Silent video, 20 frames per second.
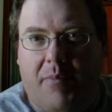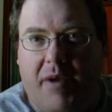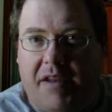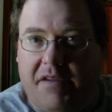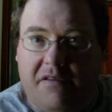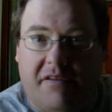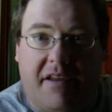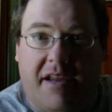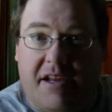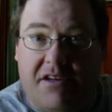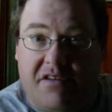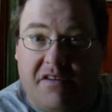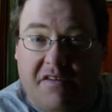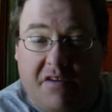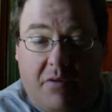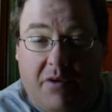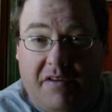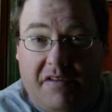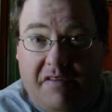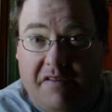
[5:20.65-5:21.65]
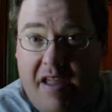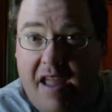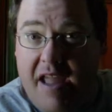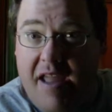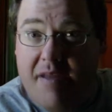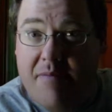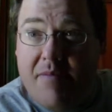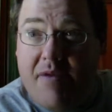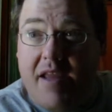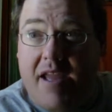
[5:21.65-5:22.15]
Basically, I just know his
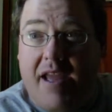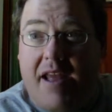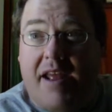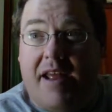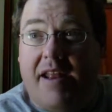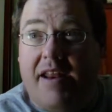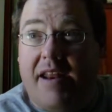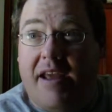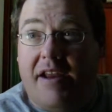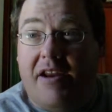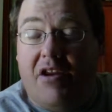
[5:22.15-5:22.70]
name, and